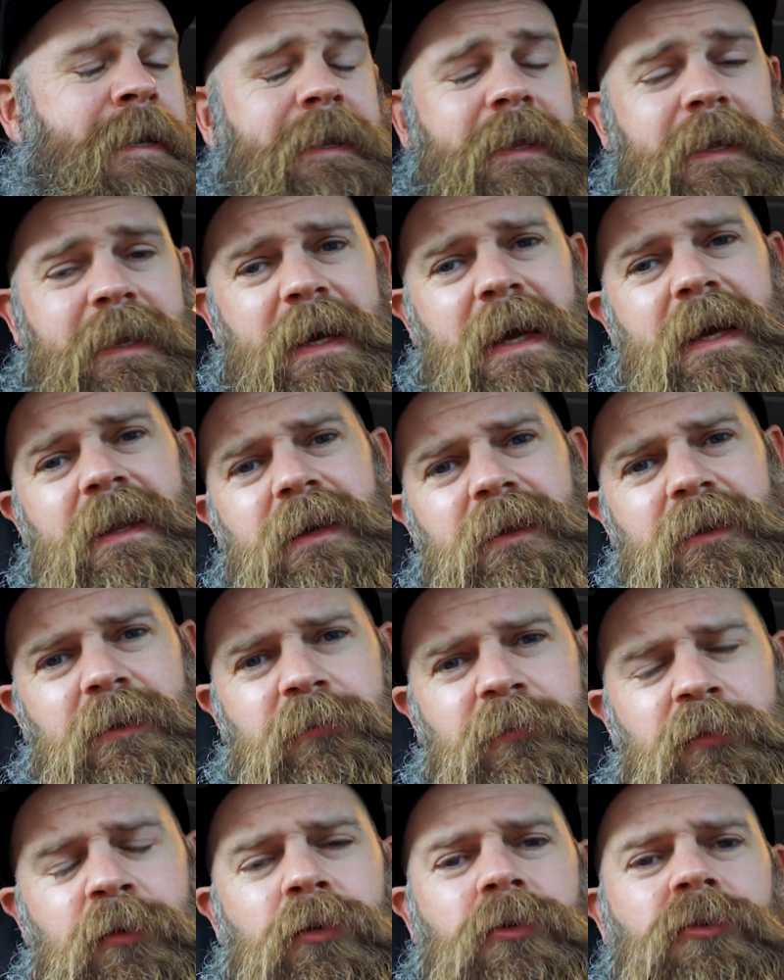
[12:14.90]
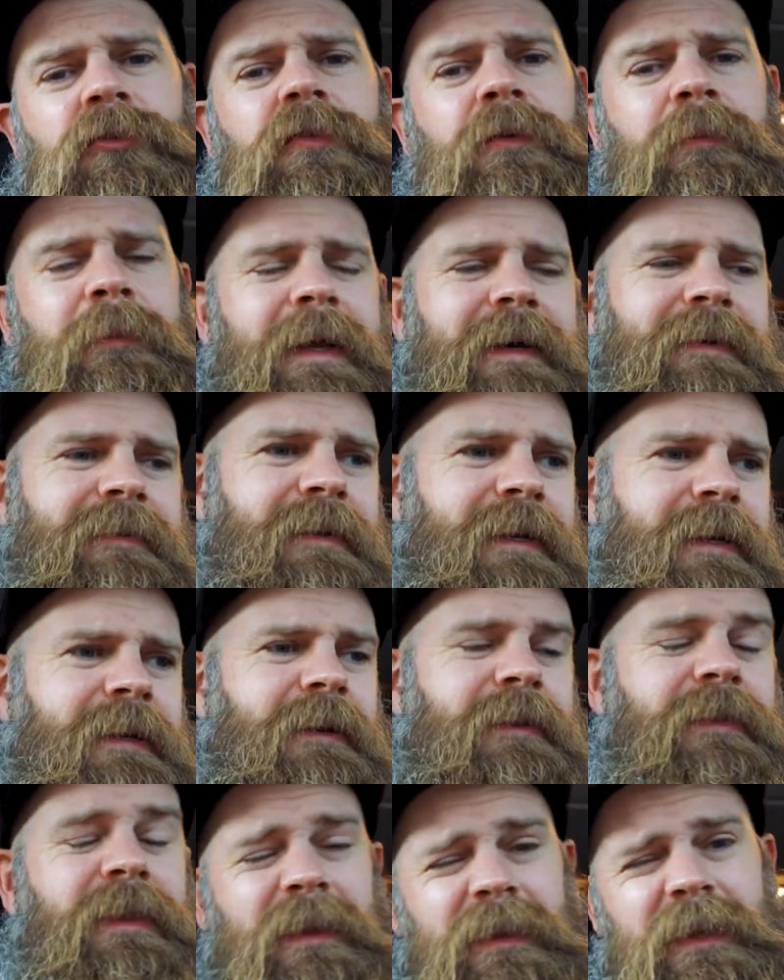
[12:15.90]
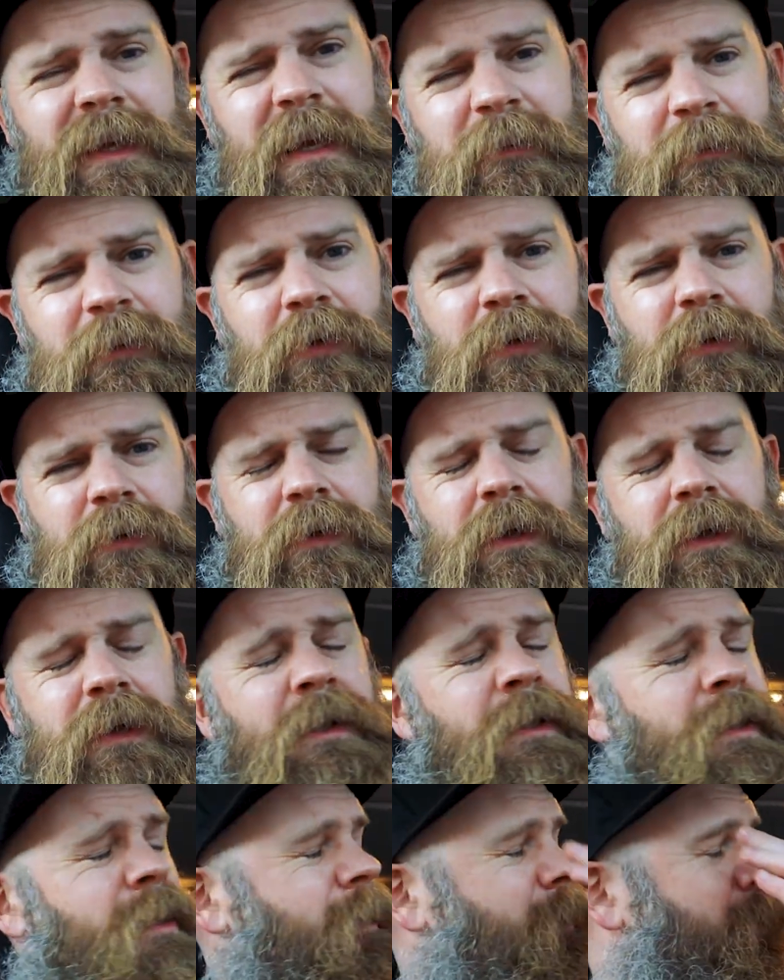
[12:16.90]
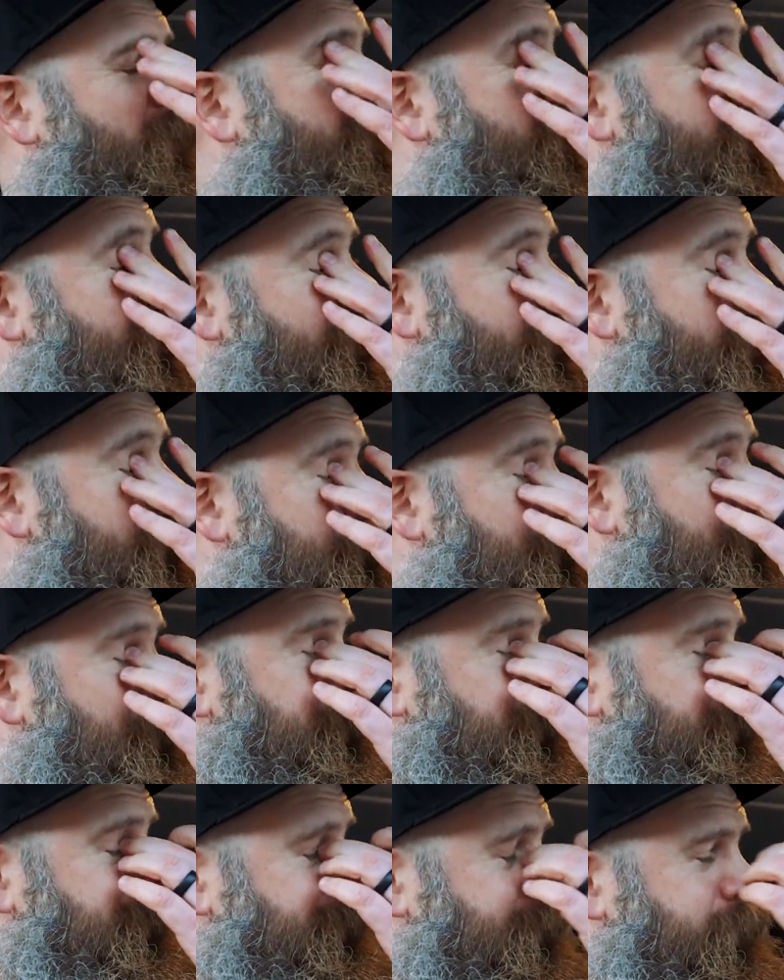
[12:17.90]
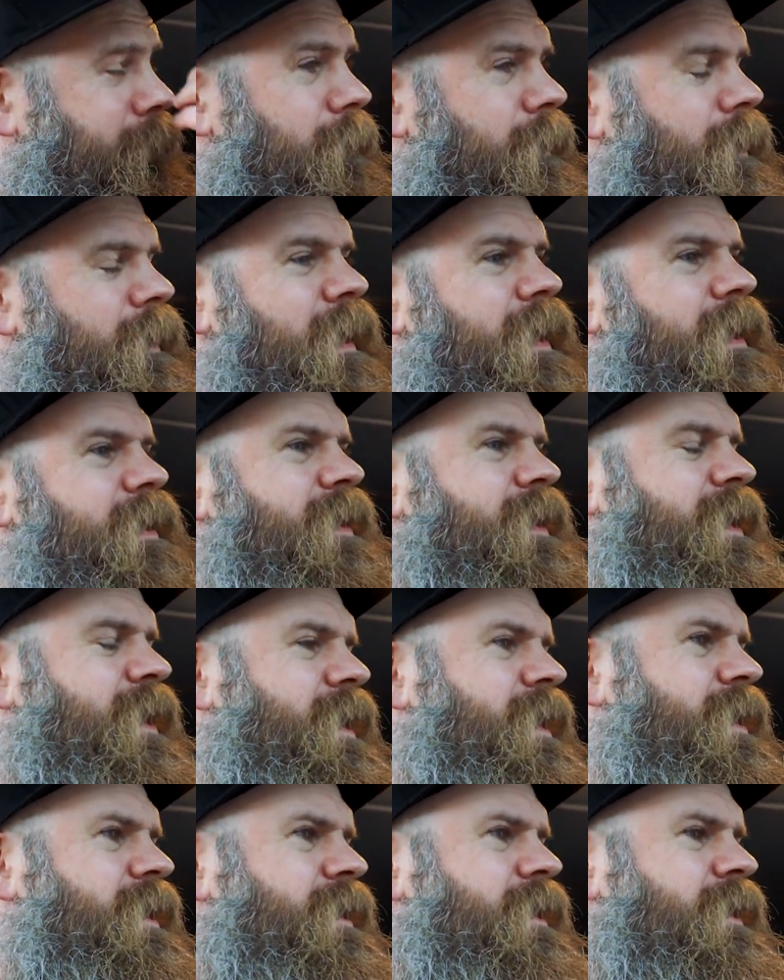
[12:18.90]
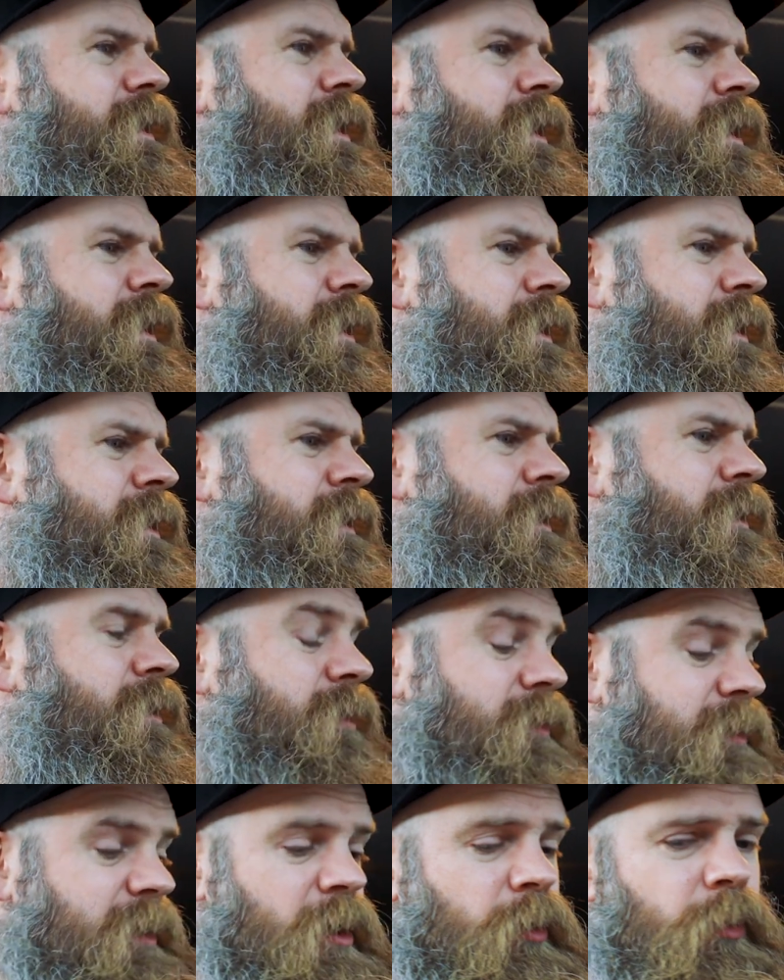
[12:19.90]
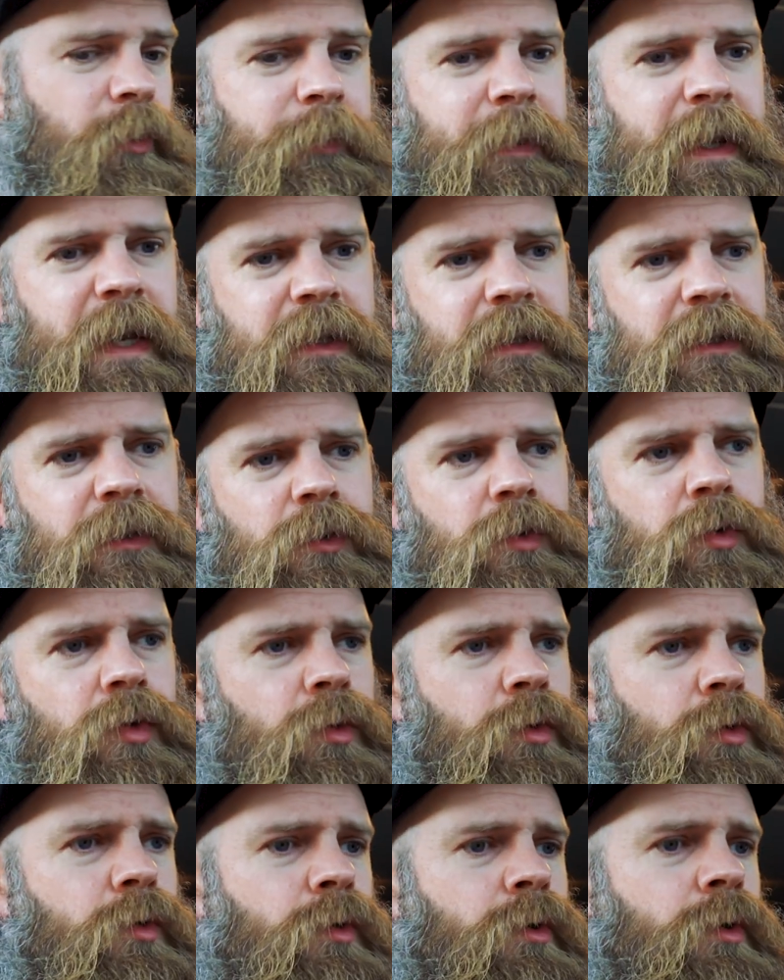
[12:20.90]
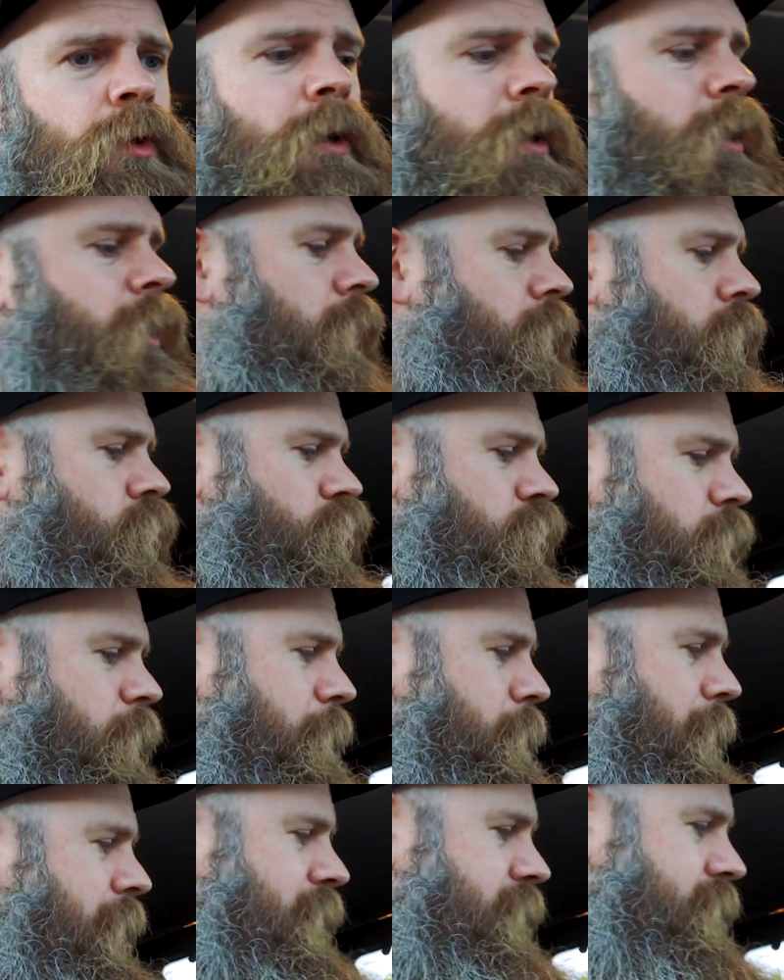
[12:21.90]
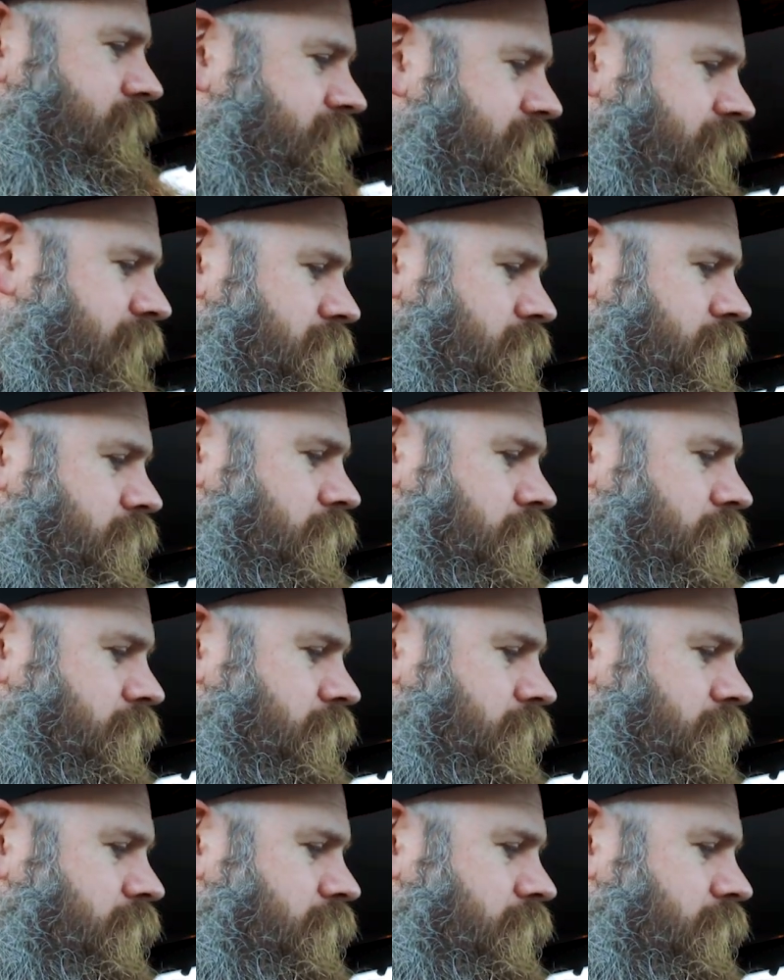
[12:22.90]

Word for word: Then edited the photos from last night. I think they came out alright. Um, and then just now I'm heading to drop a banner stand